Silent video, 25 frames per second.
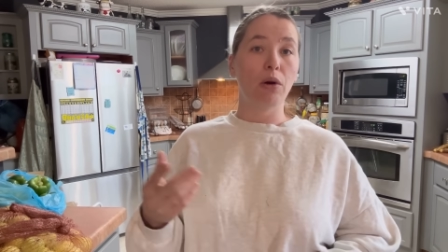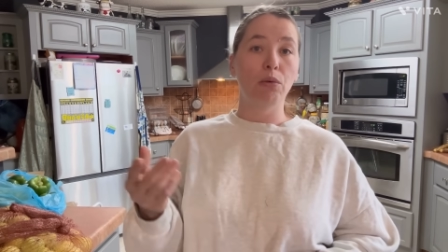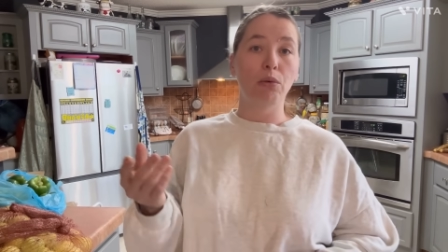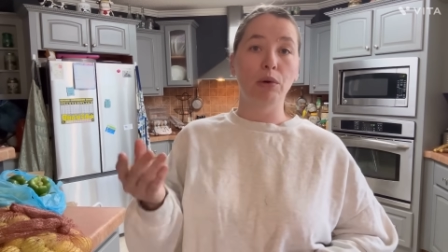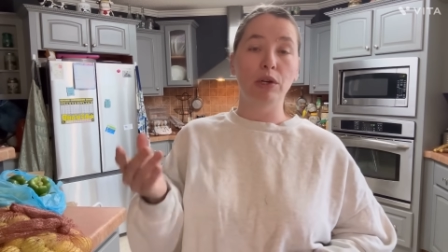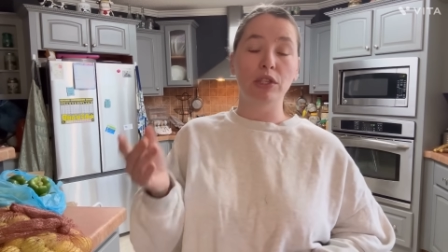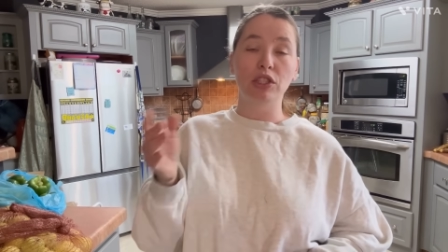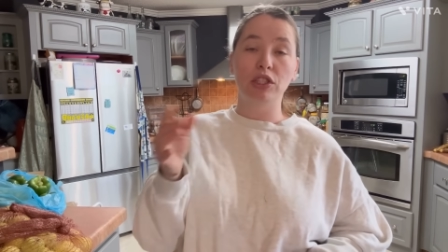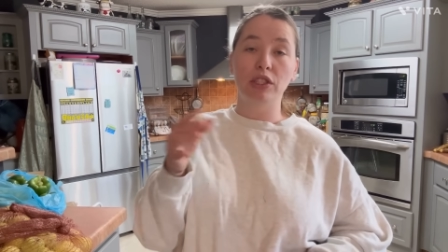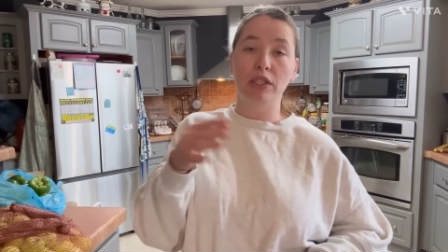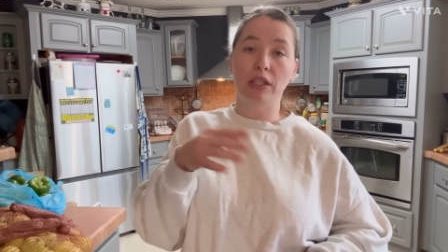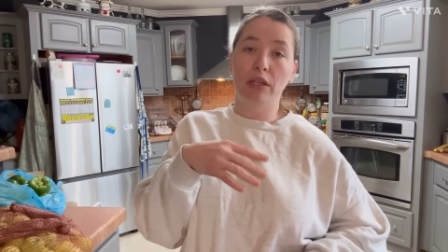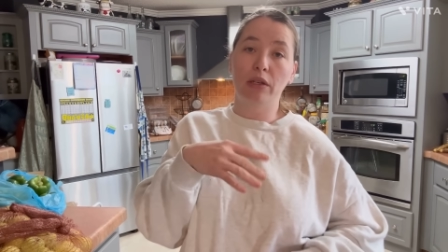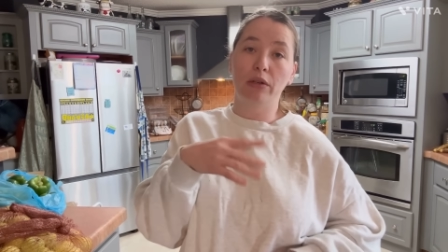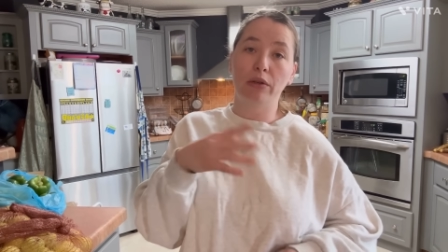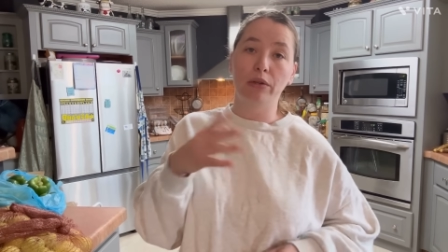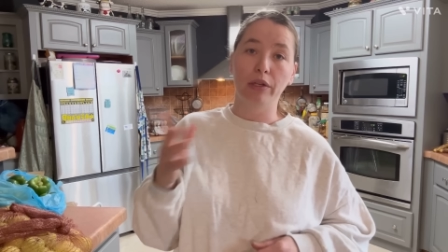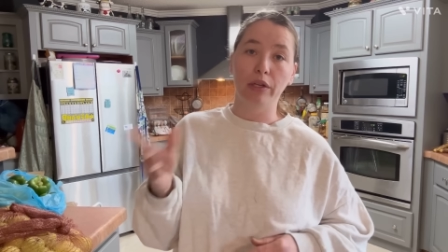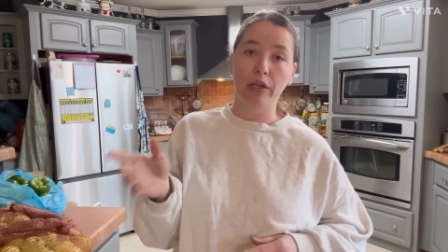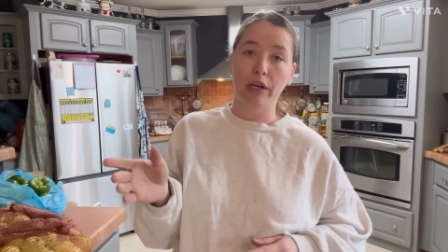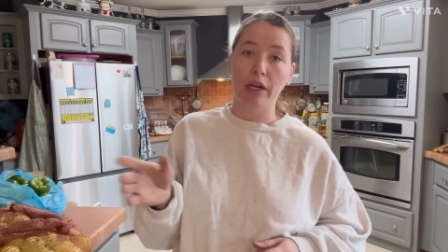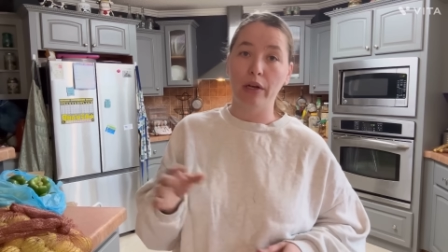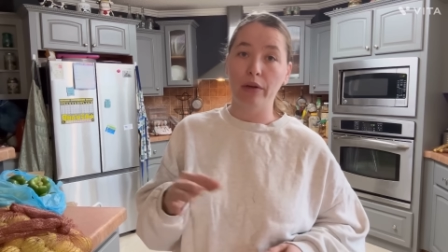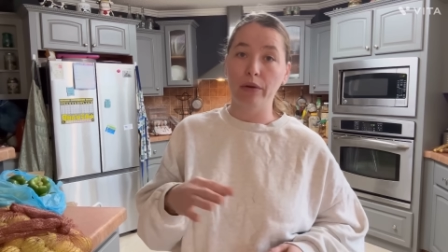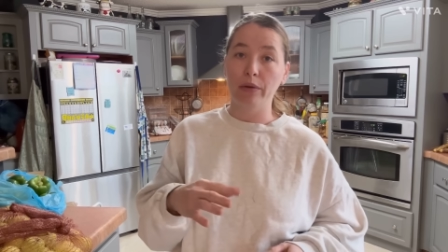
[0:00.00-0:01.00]
we're still,
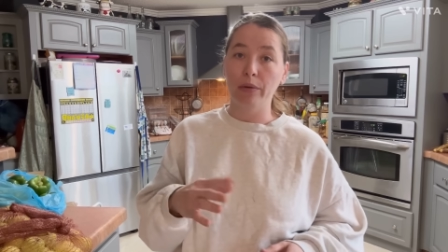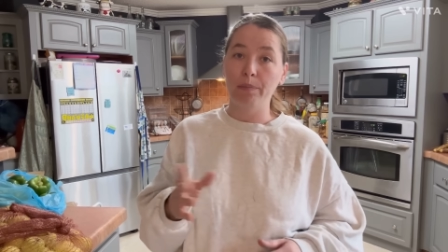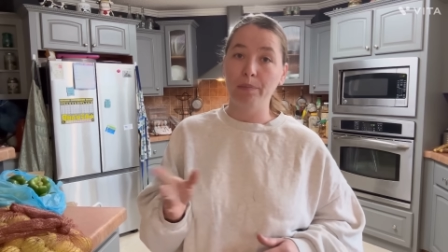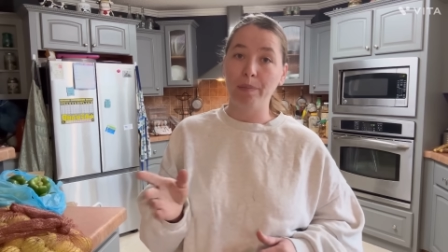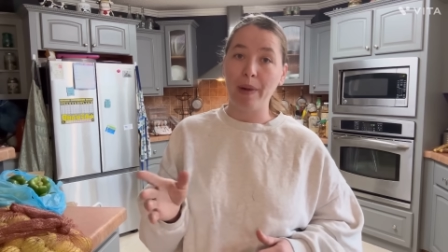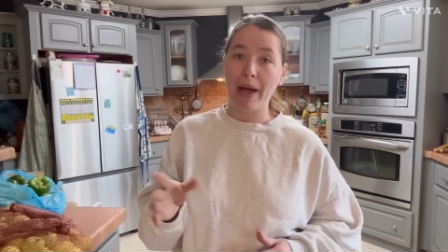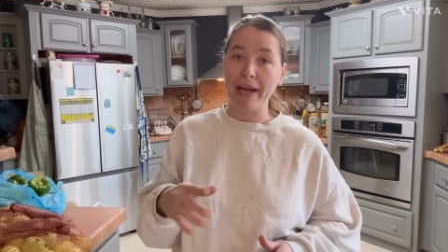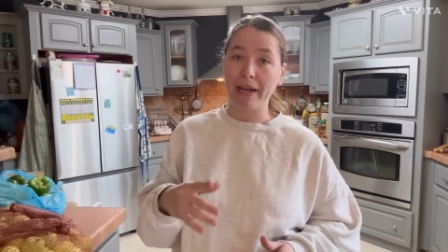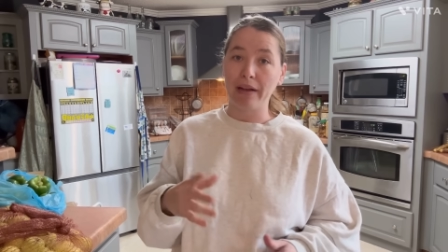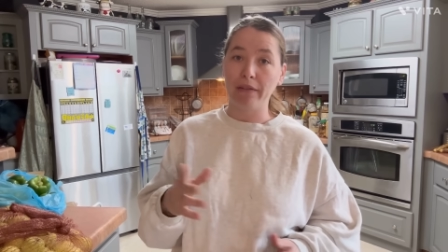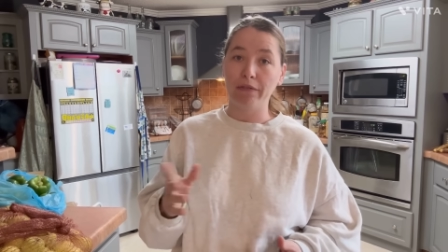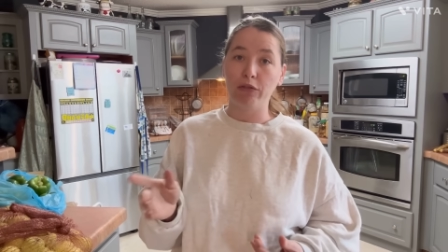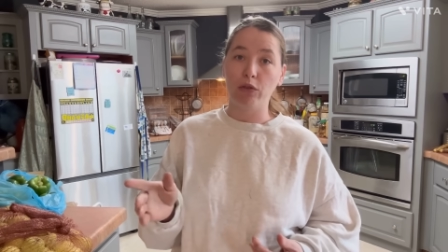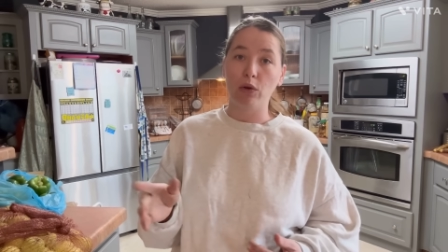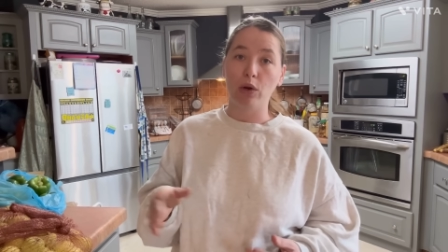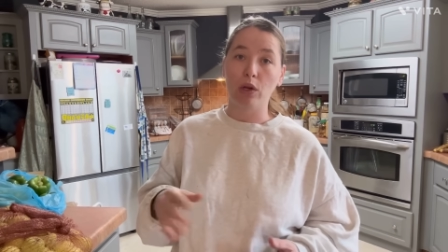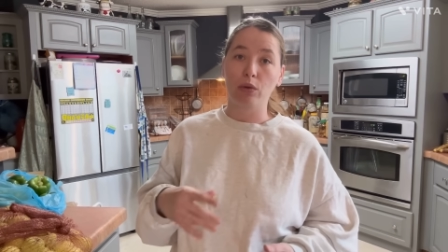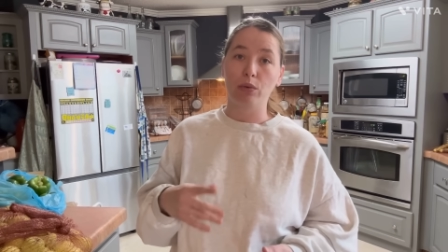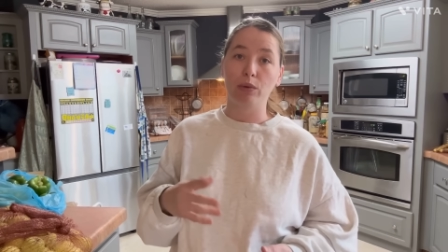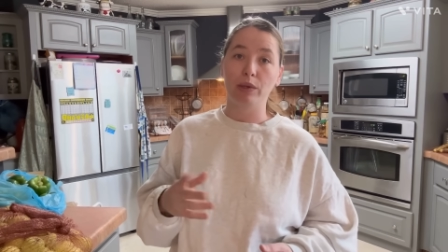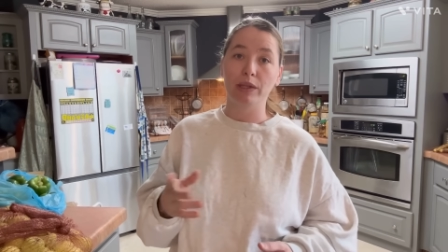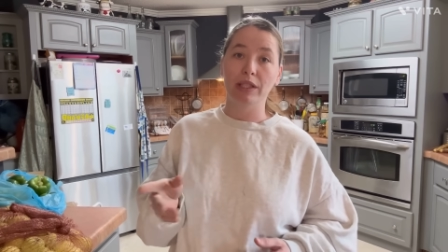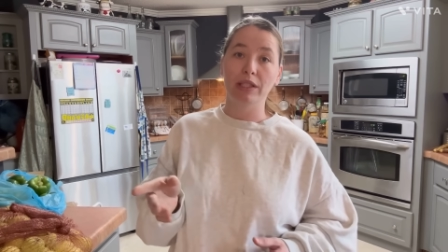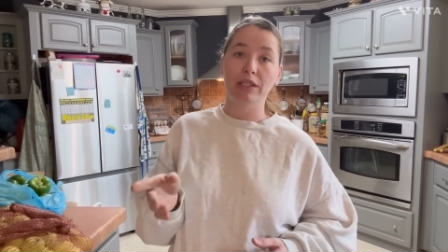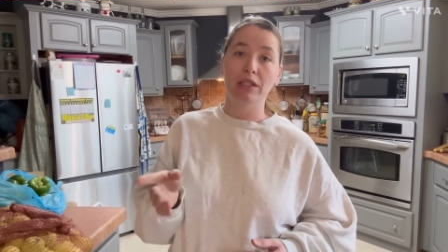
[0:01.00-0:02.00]
back and forth
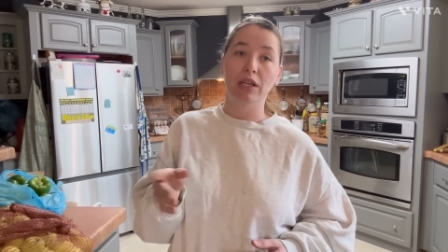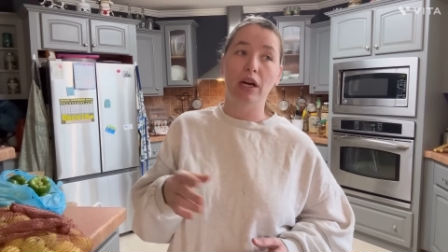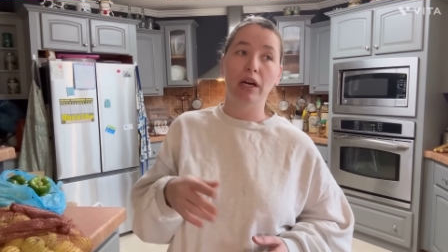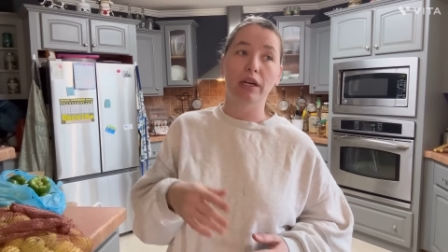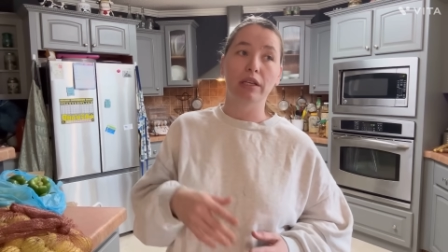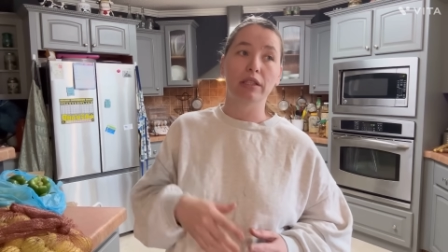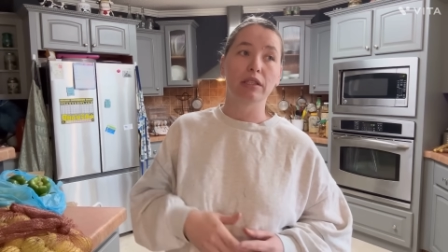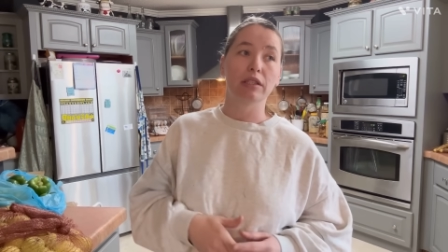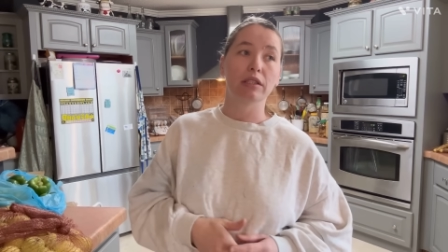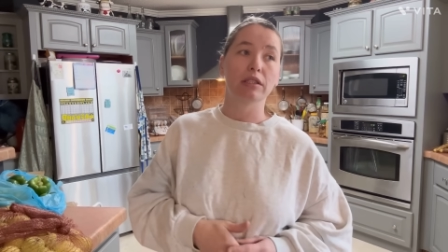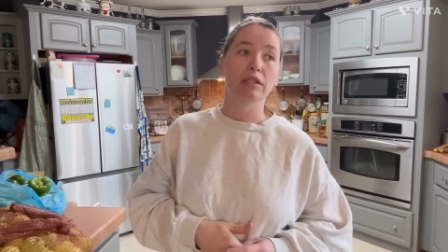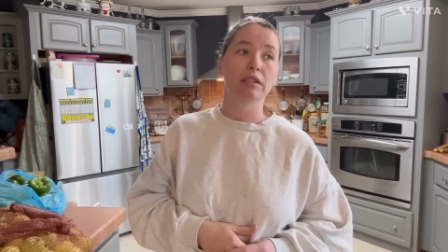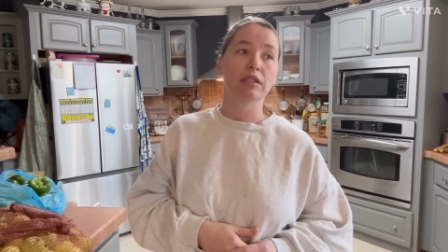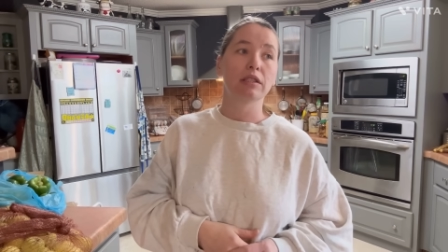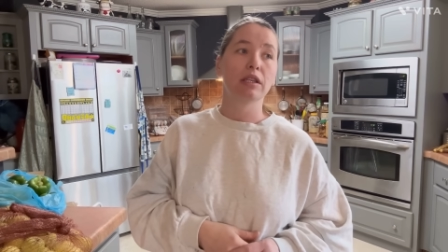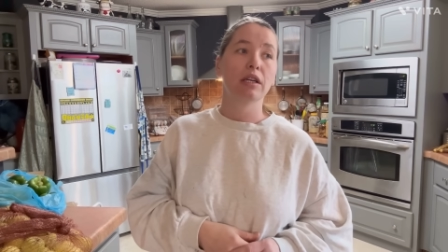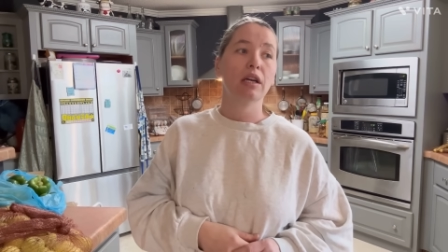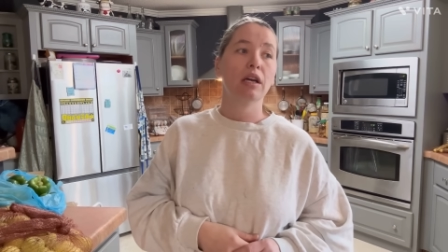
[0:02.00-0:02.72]
with the doctors.